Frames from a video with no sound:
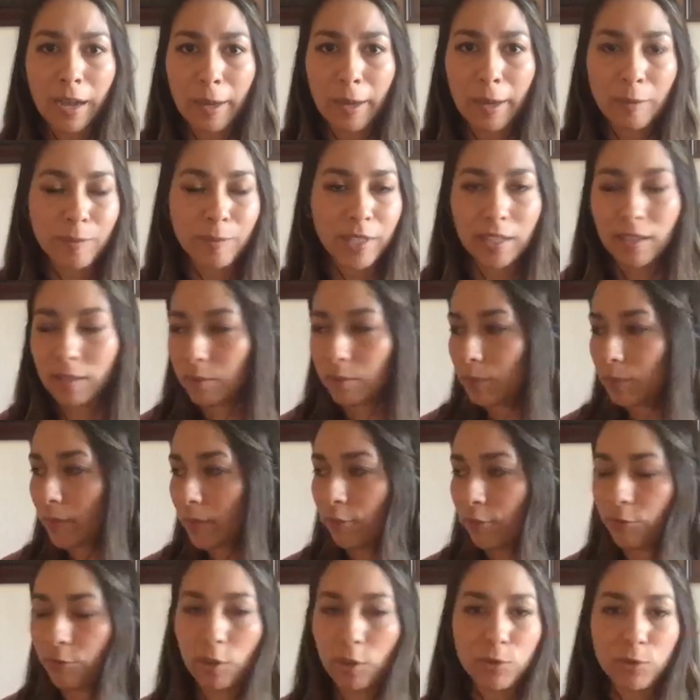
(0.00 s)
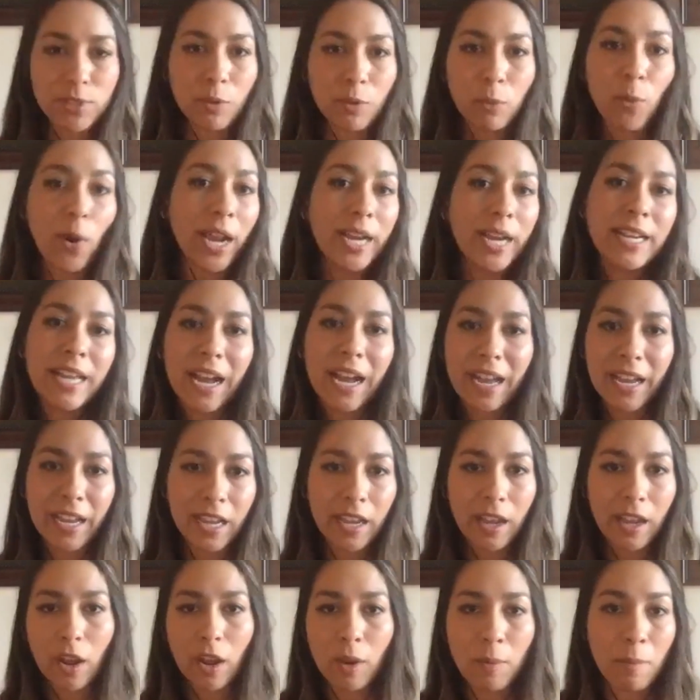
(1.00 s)
like if there was a white
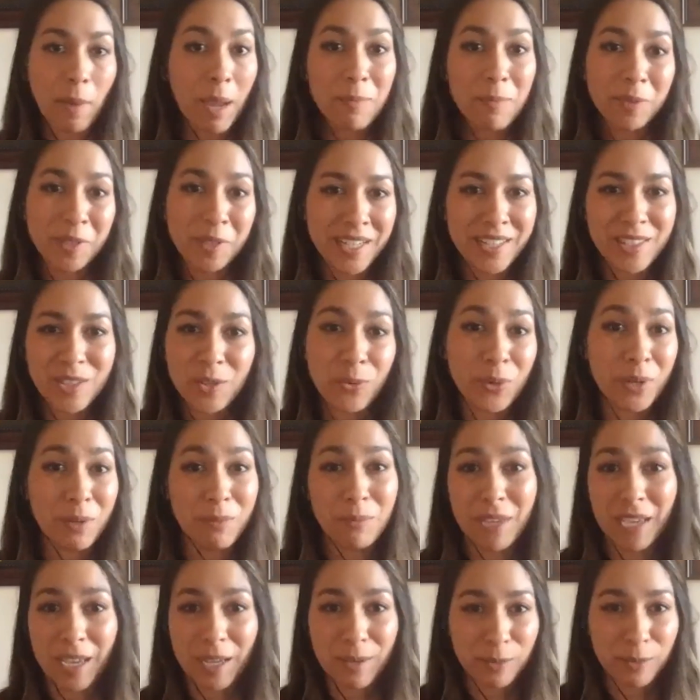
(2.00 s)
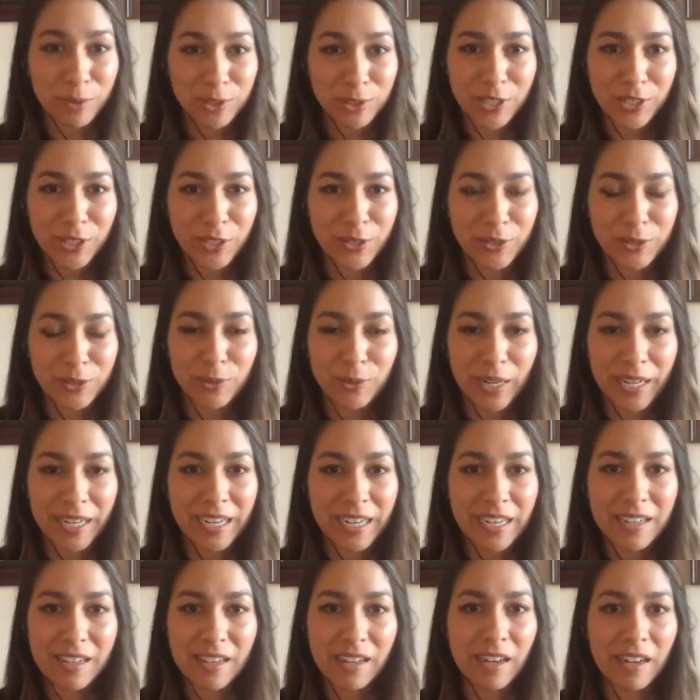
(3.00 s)
guy on my place, it wouldn't be able to,
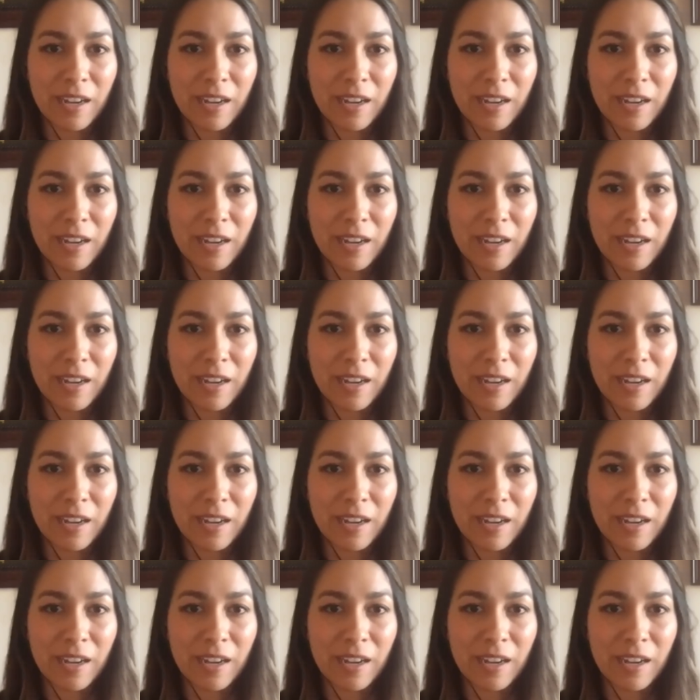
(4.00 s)
right?